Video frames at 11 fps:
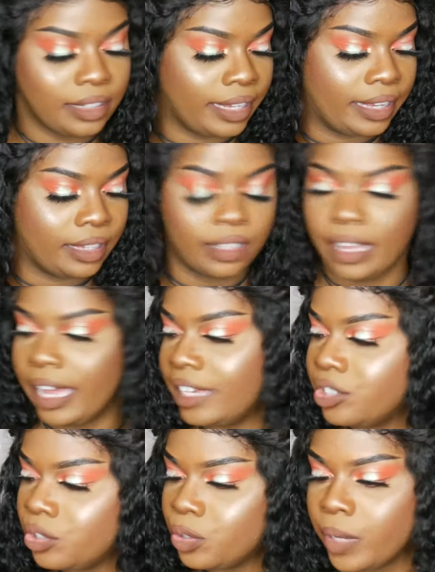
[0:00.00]
Like, I
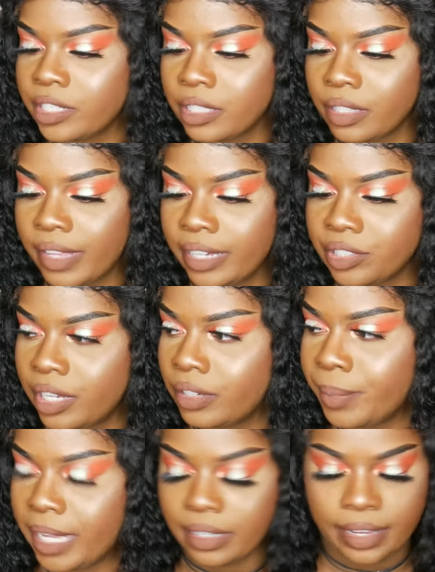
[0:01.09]
should do swatches of the
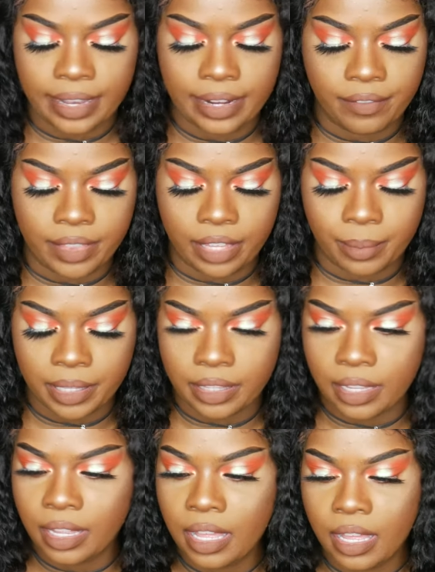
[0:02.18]
eyeshadow palette. I didn't even think about
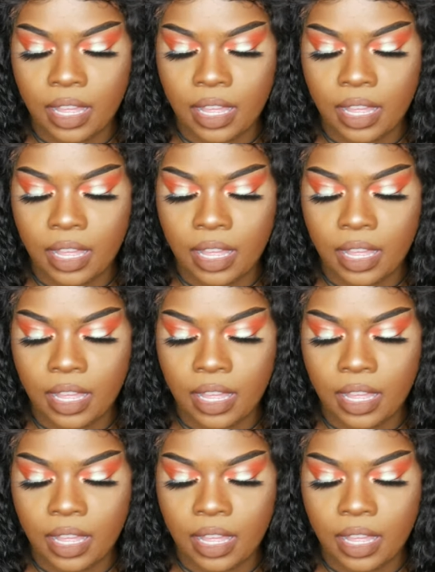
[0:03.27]
that.